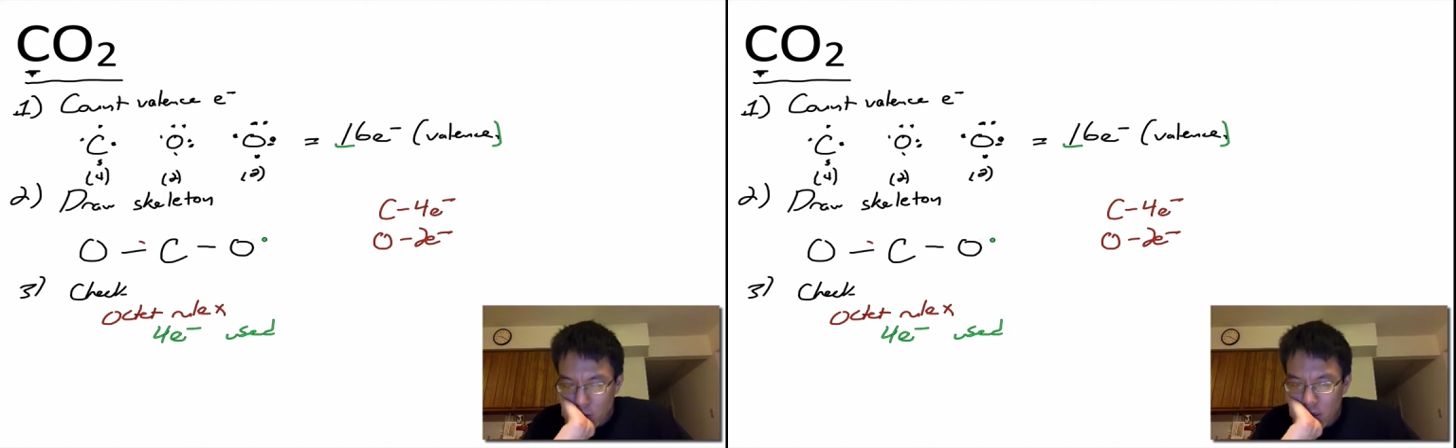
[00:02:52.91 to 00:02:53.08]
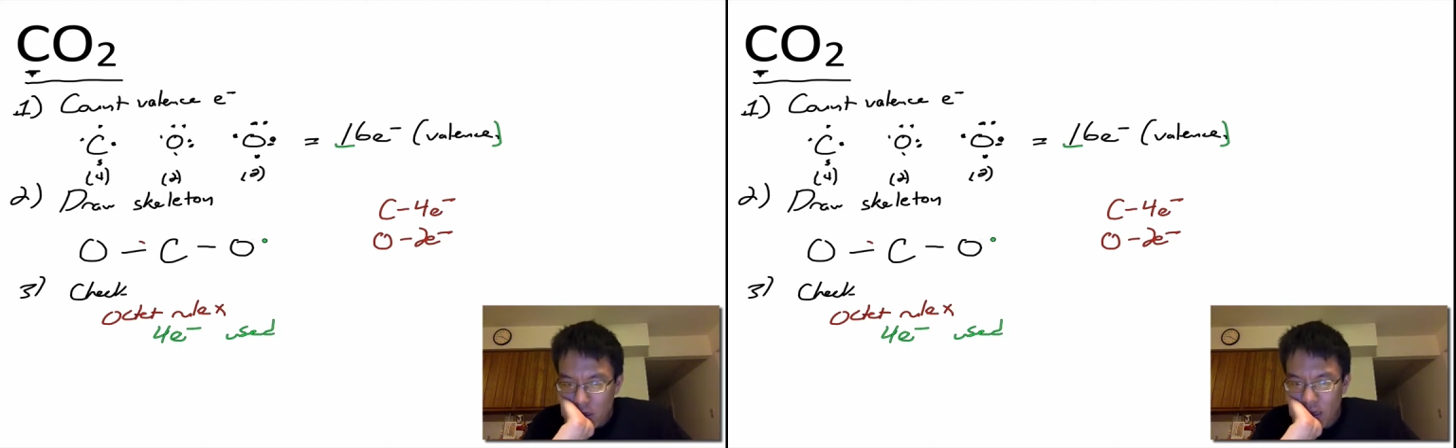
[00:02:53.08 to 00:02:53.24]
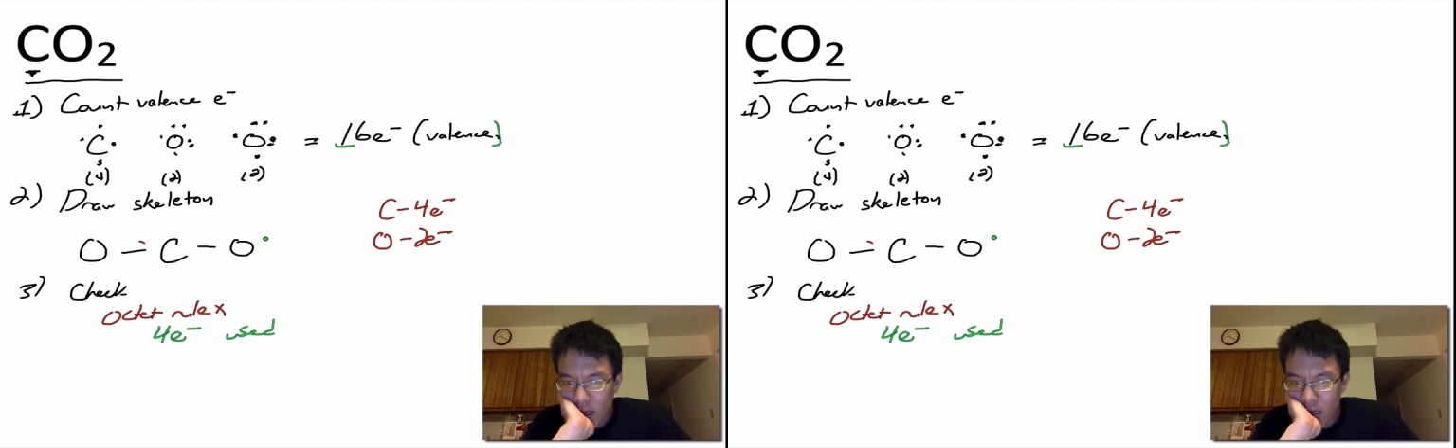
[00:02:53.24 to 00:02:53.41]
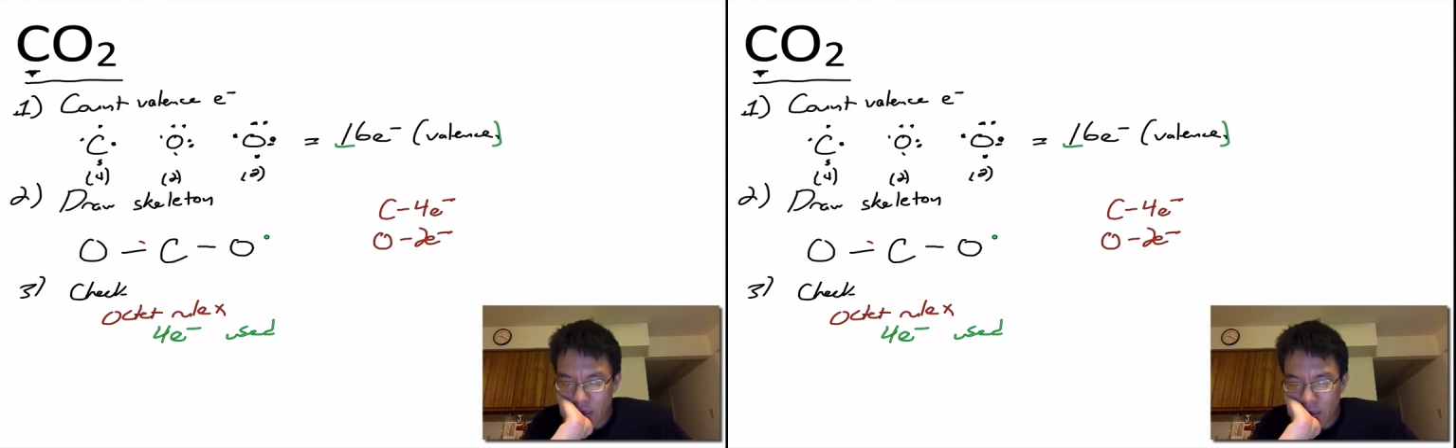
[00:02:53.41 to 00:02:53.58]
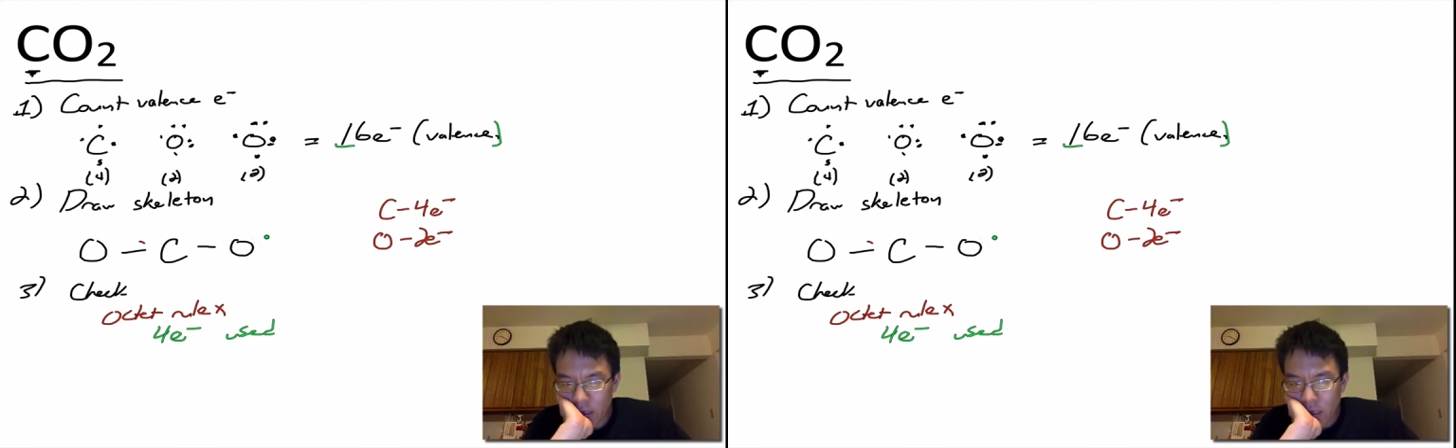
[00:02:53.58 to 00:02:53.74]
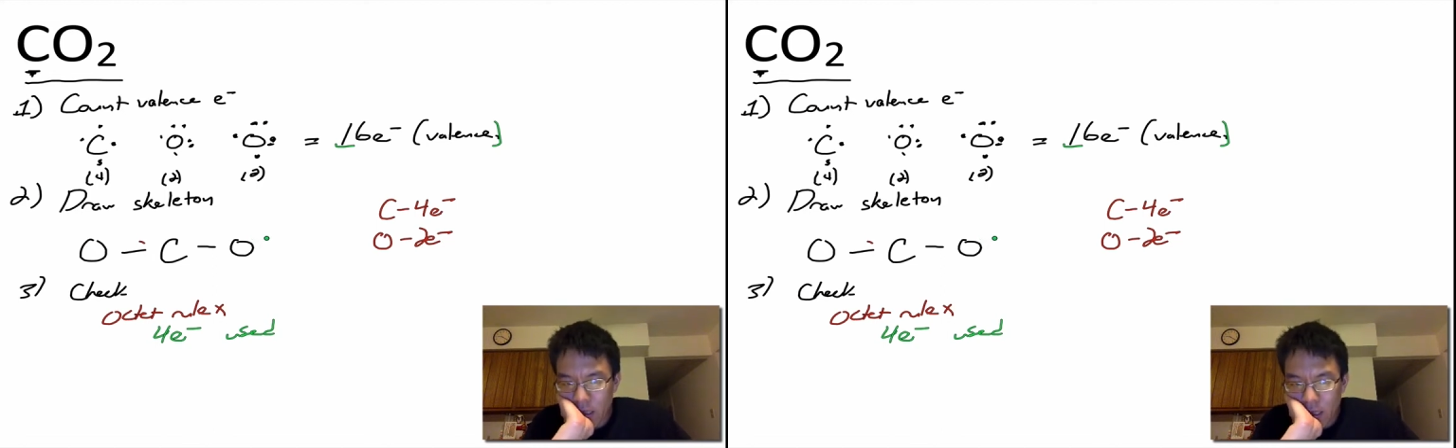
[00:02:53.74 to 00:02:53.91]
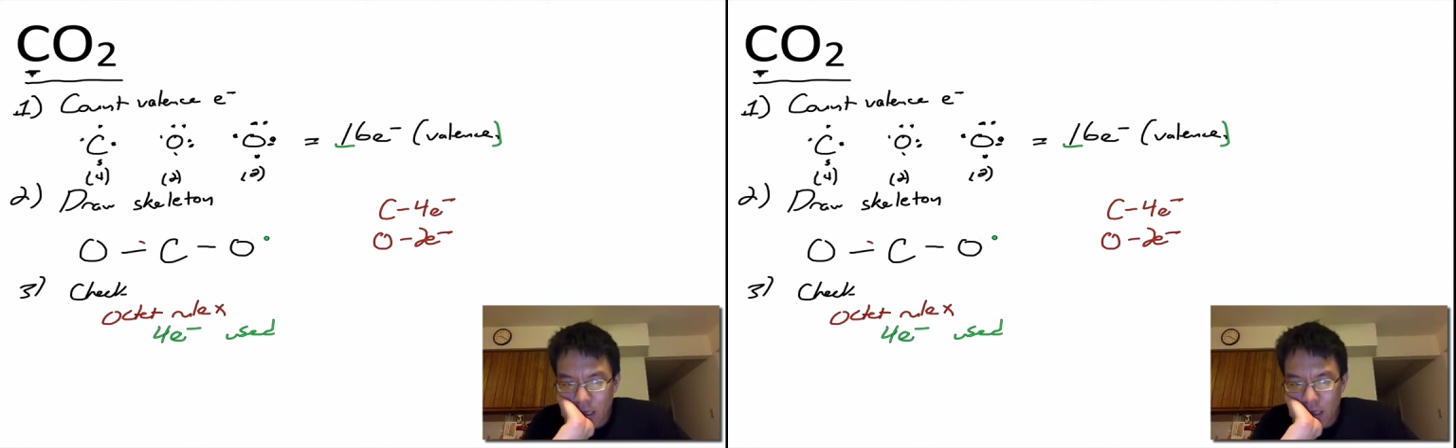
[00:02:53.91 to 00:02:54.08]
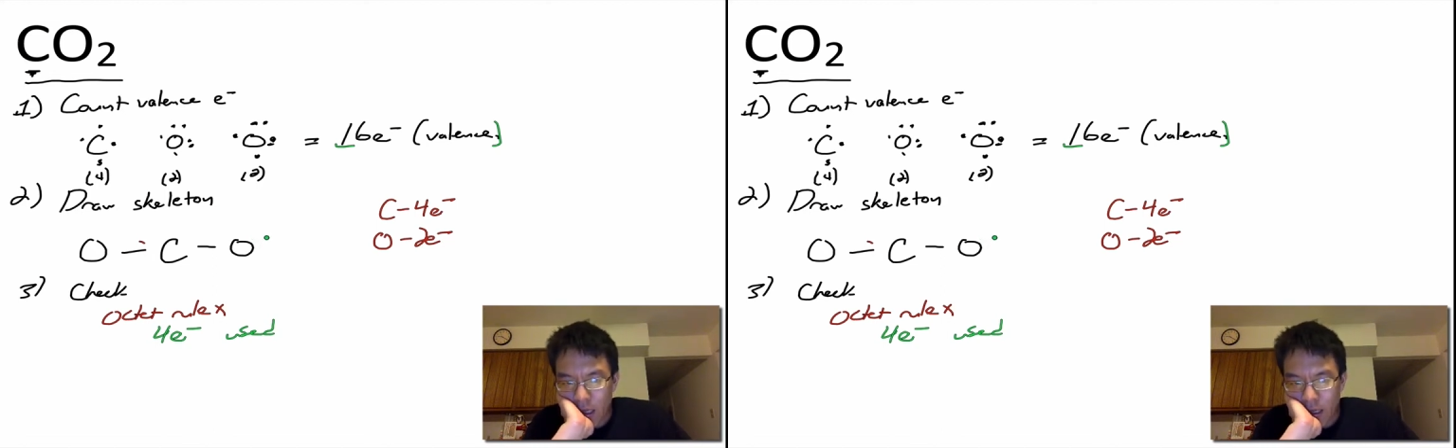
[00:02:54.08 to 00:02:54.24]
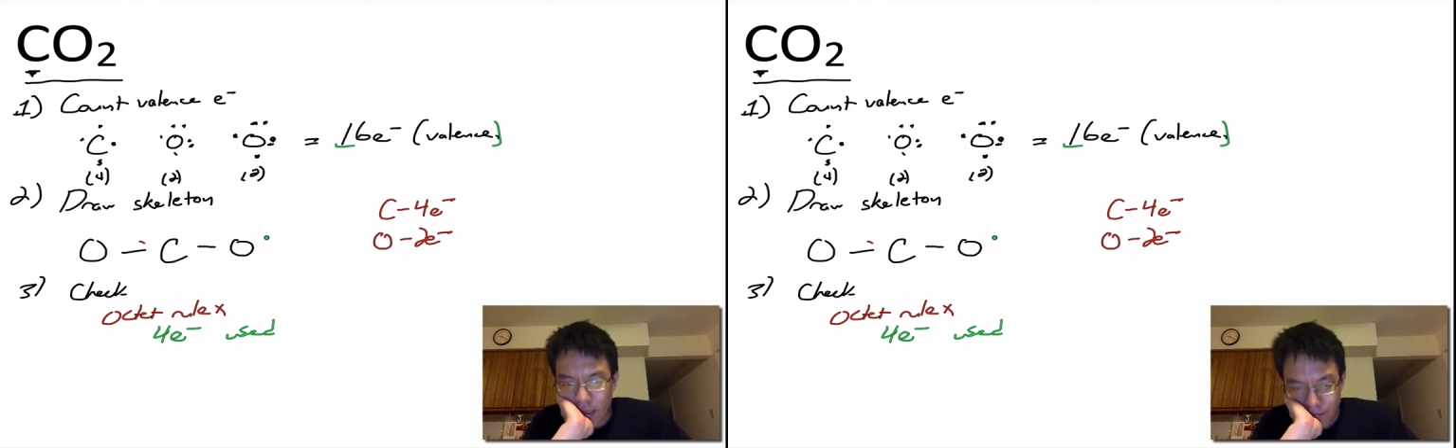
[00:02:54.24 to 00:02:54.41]
And,
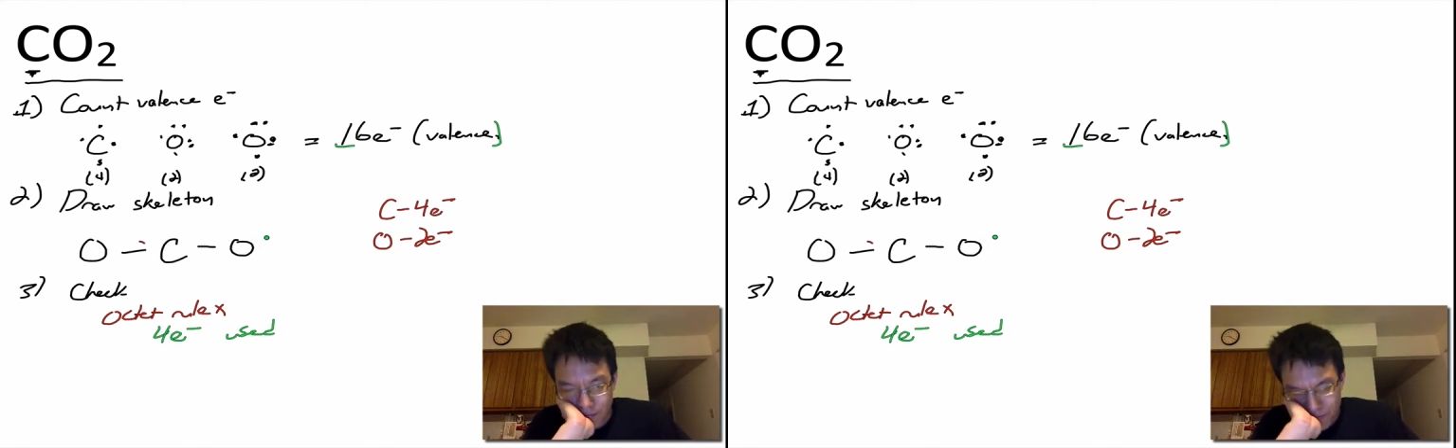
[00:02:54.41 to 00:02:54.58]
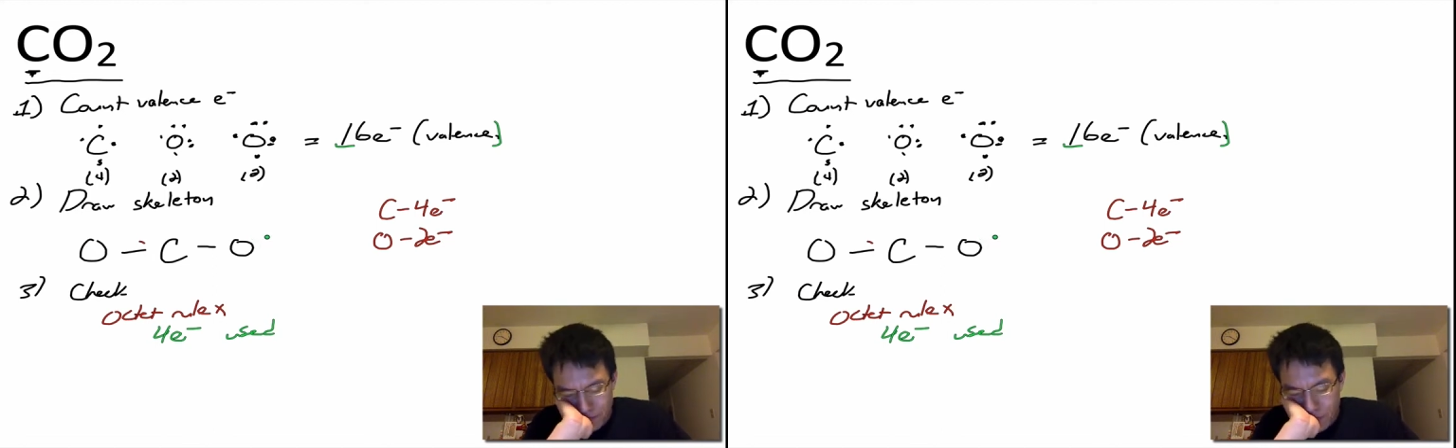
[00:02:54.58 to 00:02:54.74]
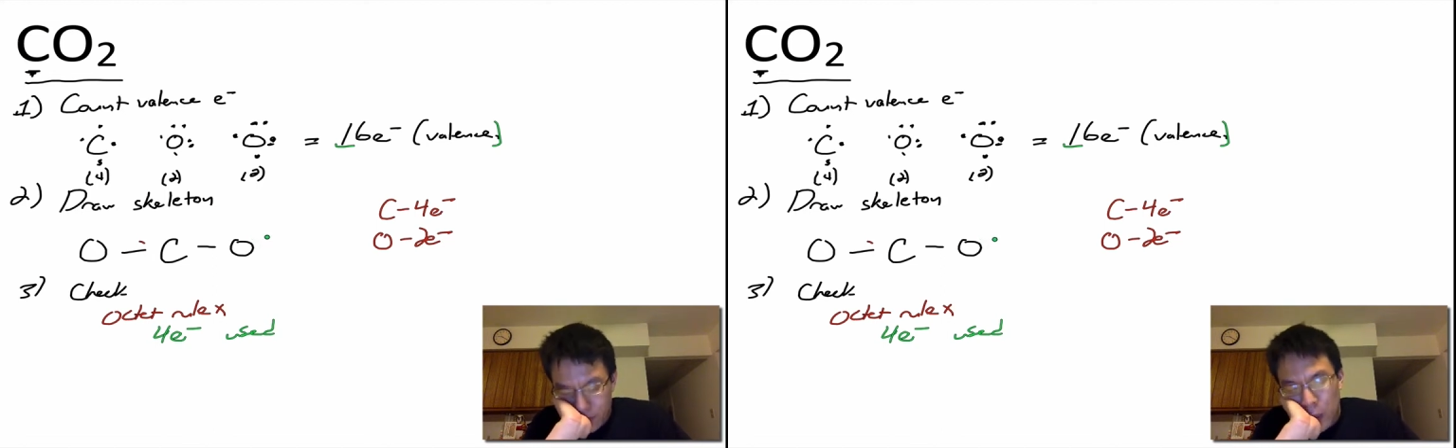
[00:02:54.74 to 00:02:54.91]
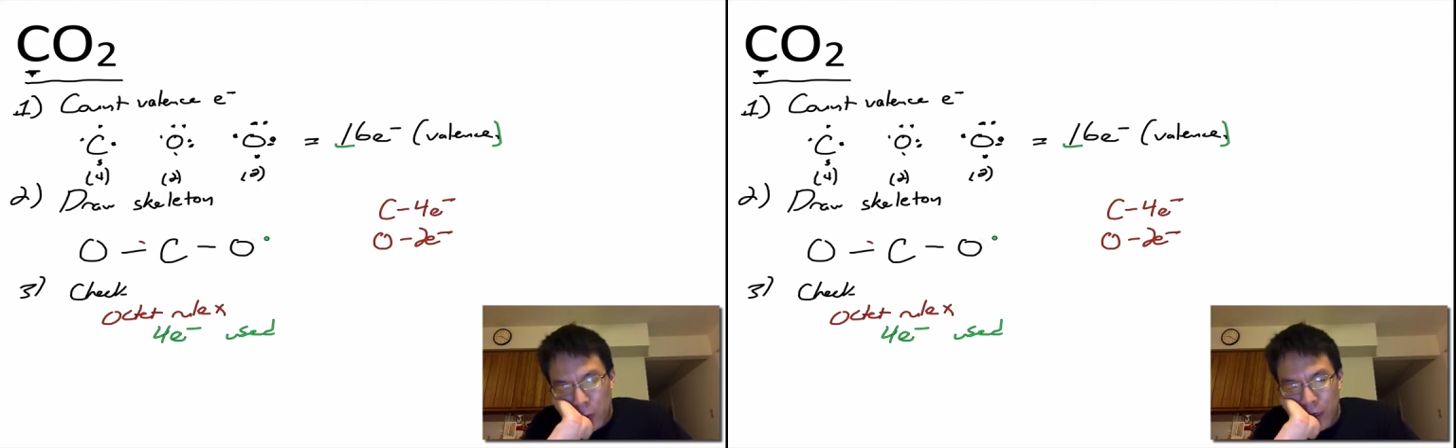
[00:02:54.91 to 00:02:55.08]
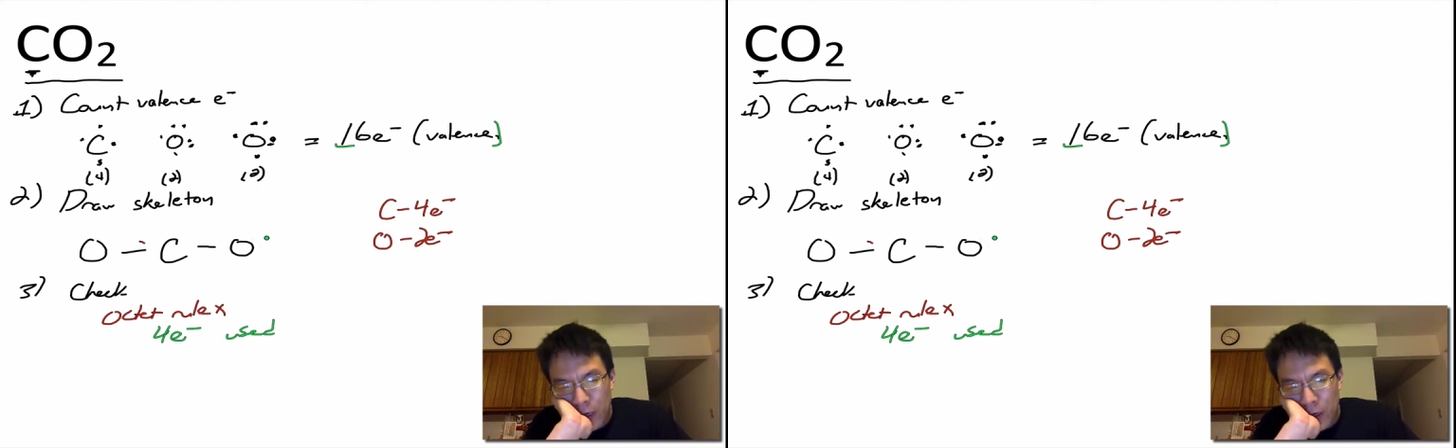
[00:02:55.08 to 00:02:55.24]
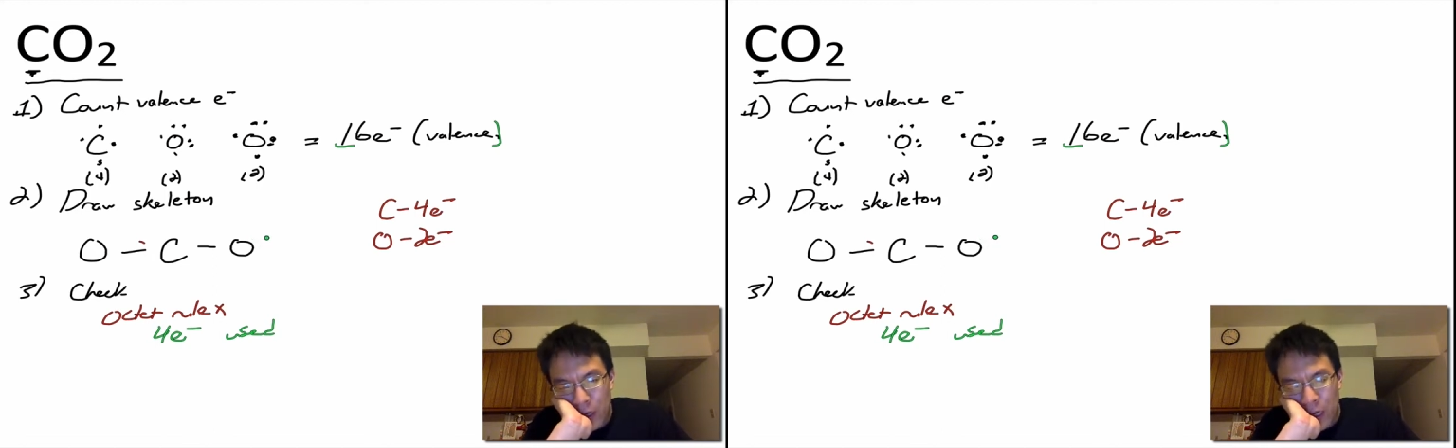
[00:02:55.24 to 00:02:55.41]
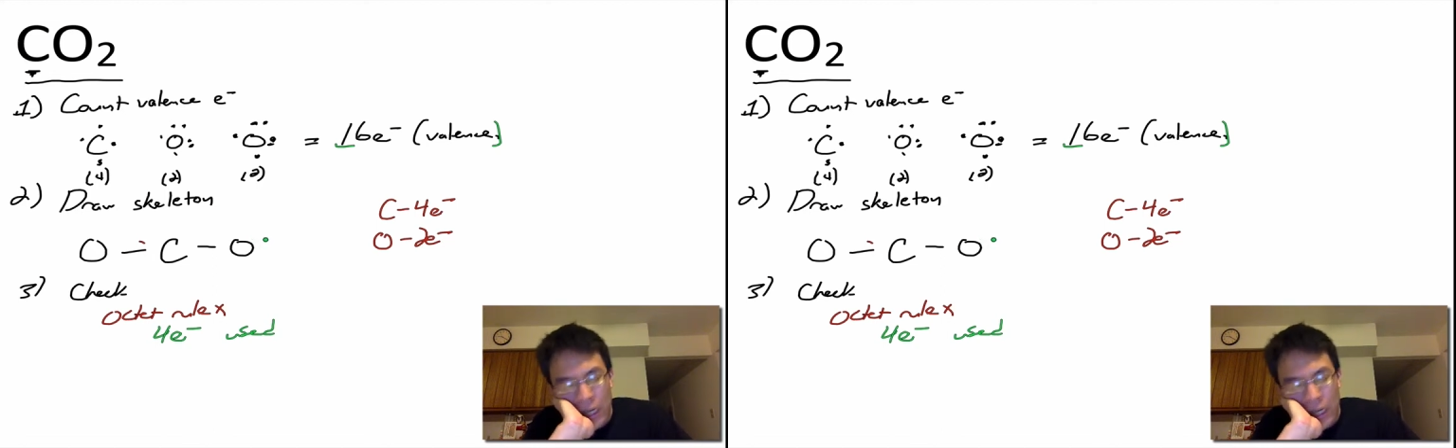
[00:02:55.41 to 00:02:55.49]
well,